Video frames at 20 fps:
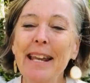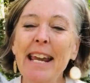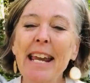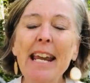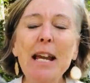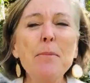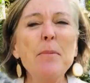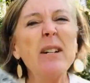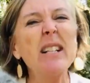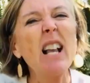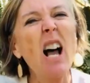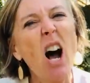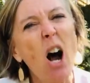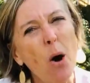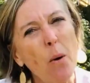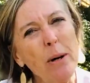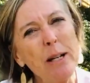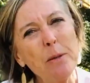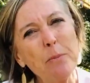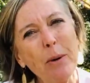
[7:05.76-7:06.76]
He was
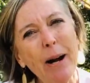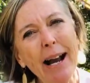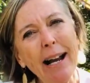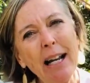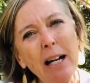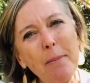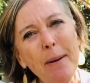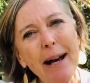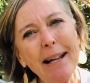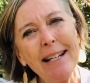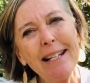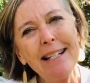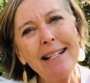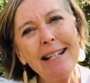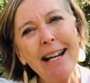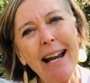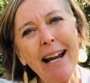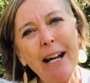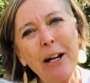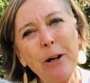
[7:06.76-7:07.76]
always bragging about his
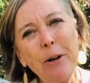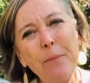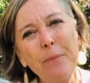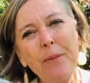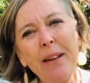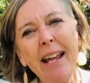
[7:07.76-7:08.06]
tail,